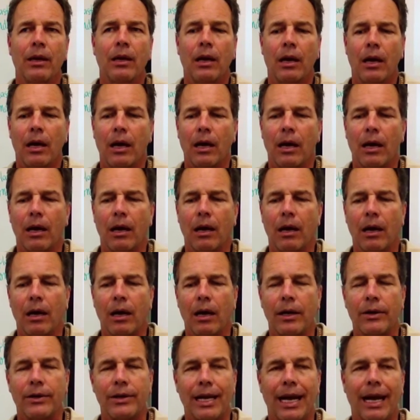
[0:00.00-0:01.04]

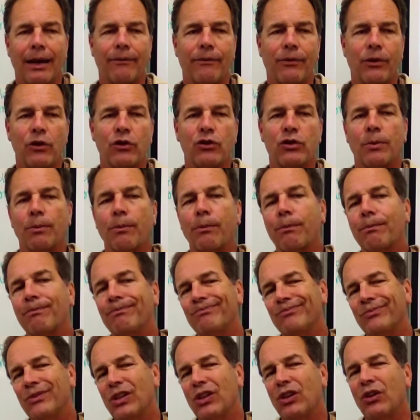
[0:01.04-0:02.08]
diffusion,
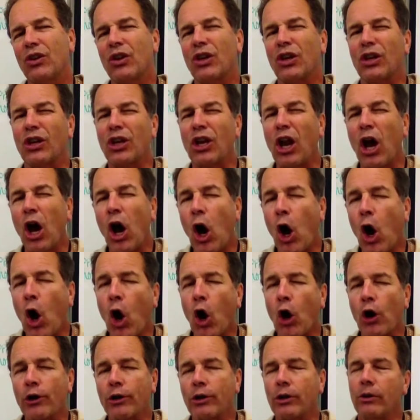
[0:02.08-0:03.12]
you could
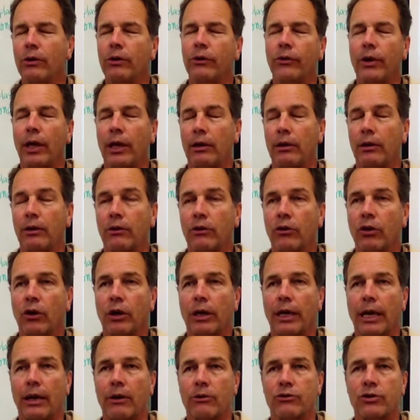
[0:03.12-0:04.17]
argue and say that it
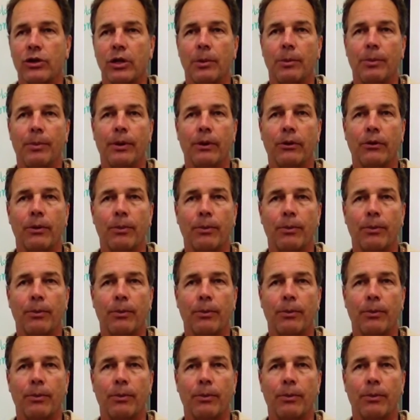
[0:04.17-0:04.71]
took energy to build the